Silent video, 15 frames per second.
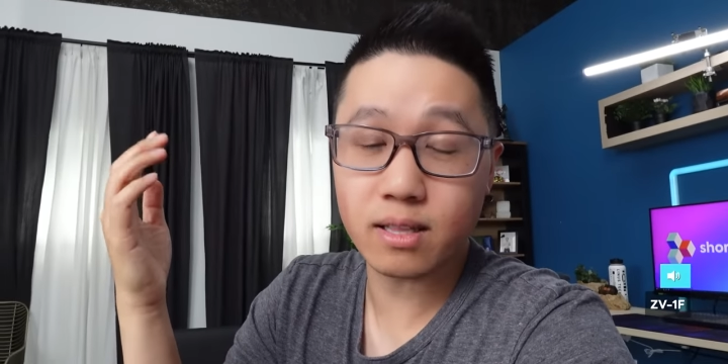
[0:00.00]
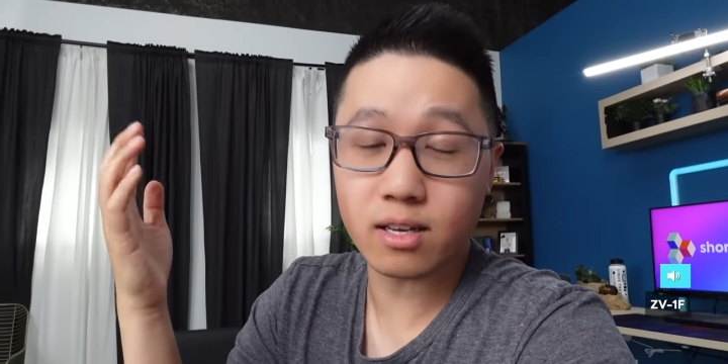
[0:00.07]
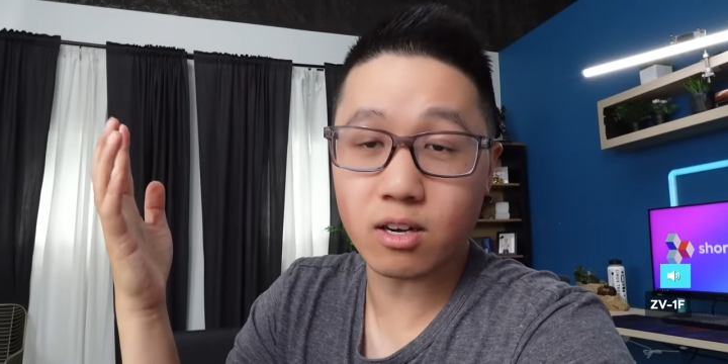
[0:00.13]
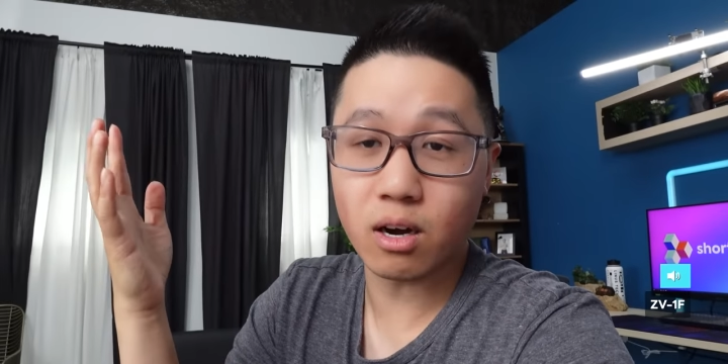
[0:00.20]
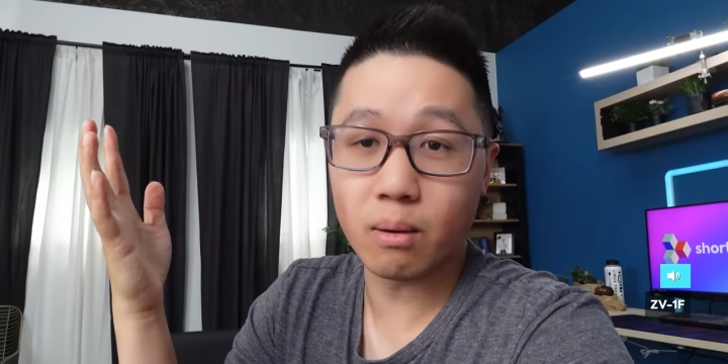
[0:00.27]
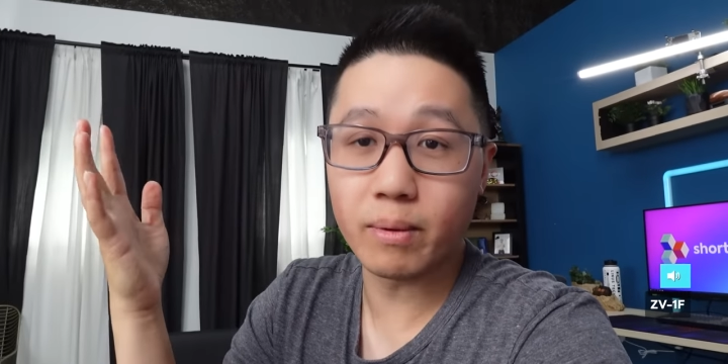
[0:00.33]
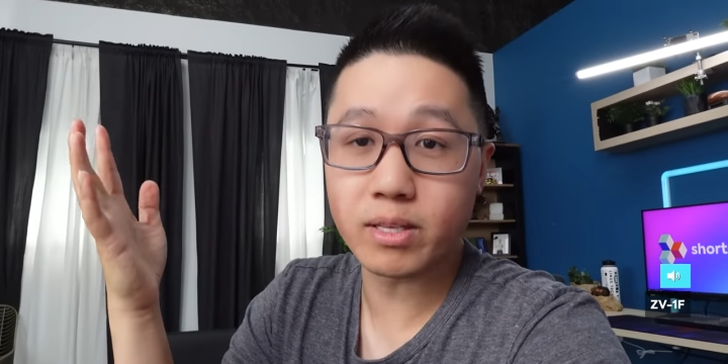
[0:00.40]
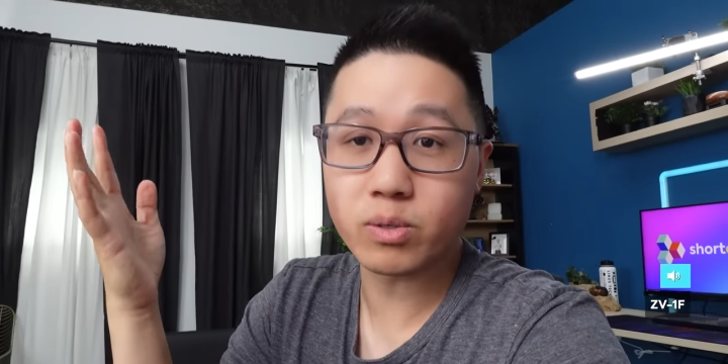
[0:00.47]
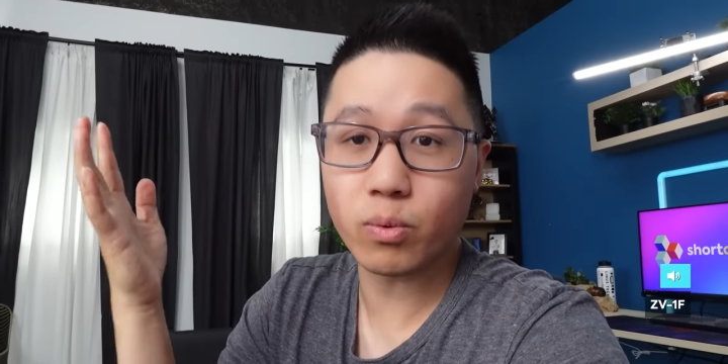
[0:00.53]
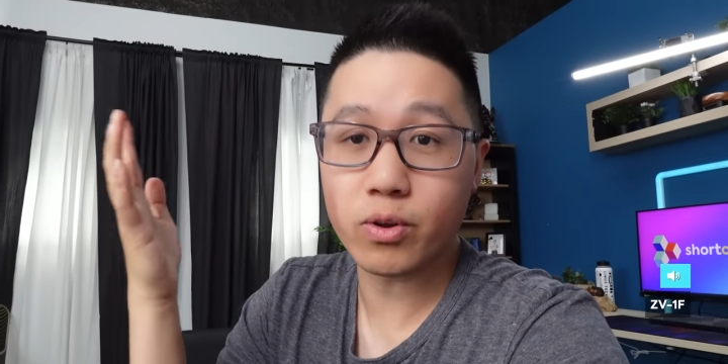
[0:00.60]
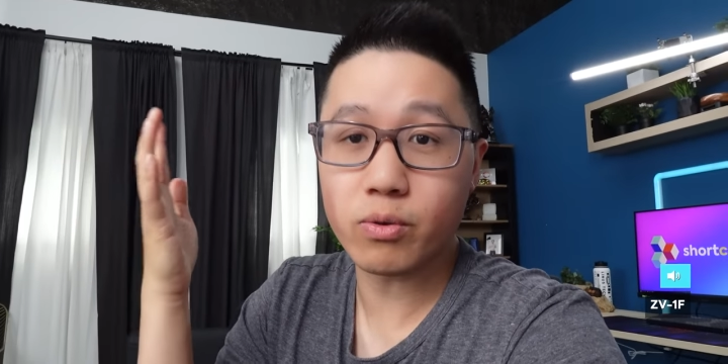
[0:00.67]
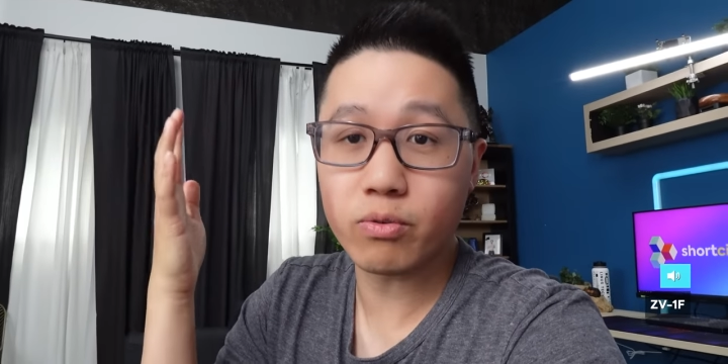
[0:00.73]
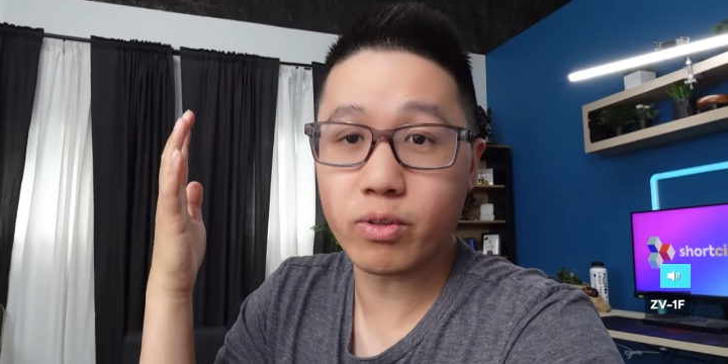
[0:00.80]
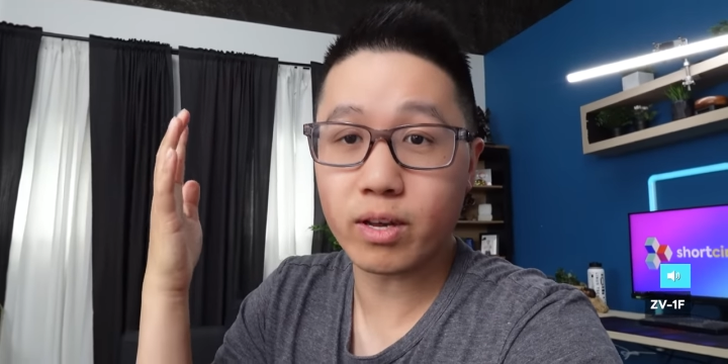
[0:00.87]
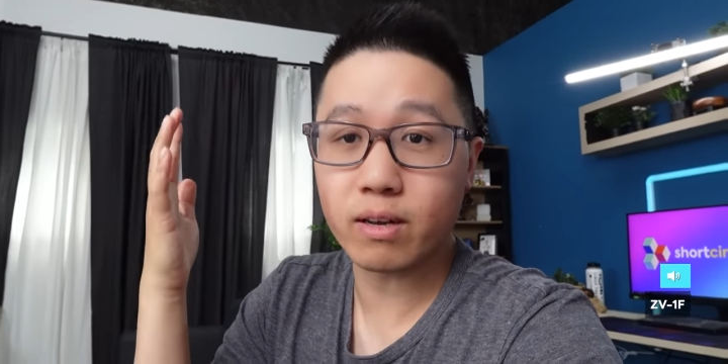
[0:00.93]
the comments
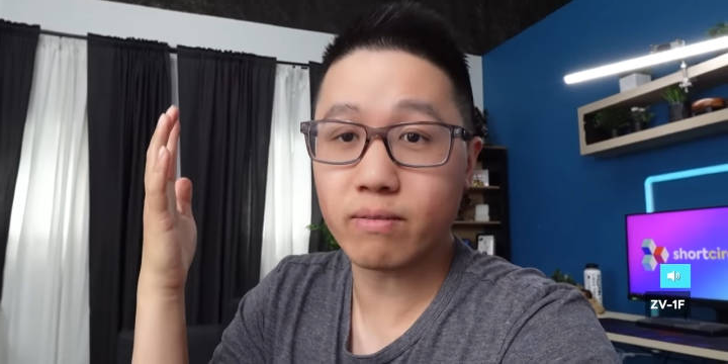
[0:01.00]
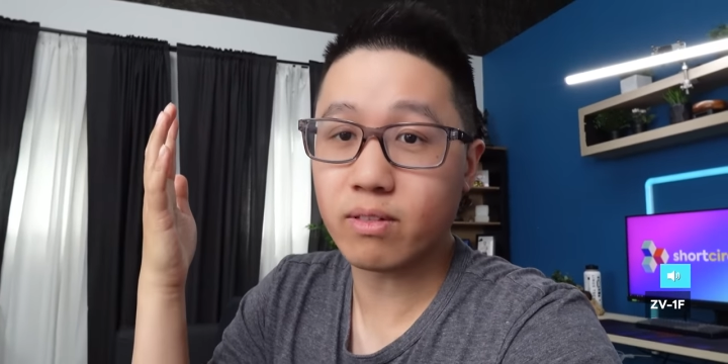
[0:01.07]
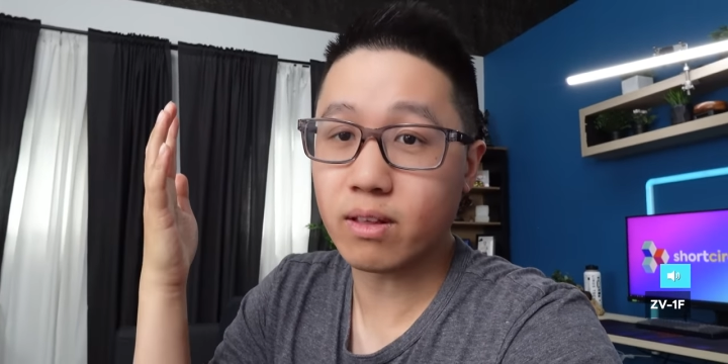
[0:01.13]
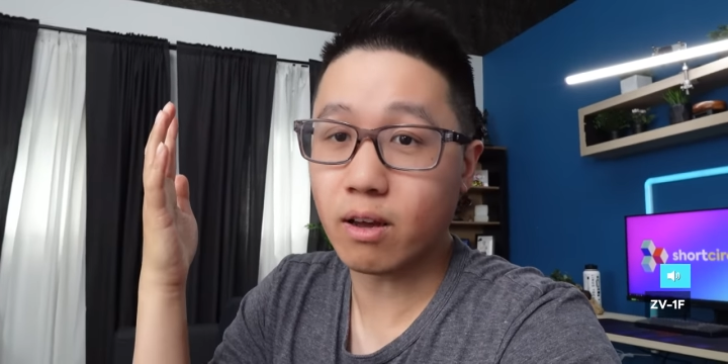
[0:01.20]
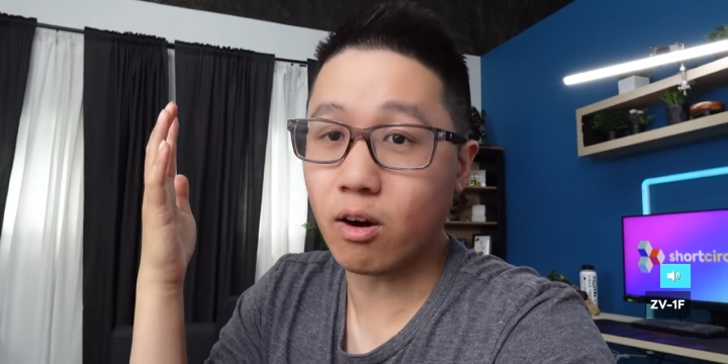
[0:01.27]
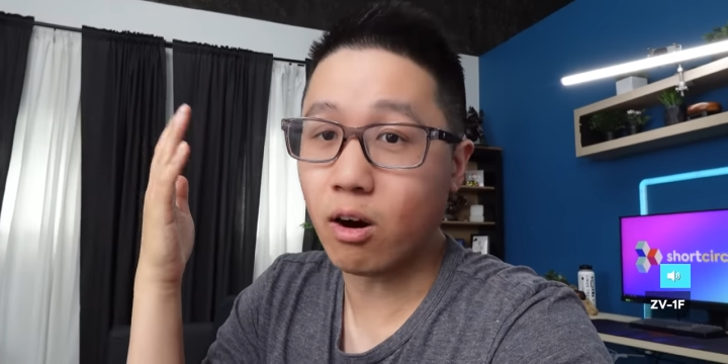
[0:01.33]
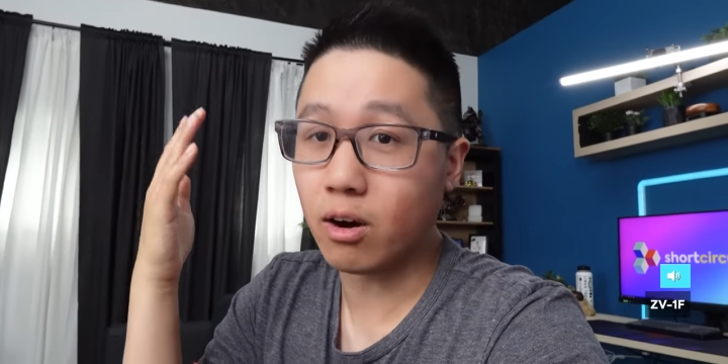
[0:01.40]
what you think of the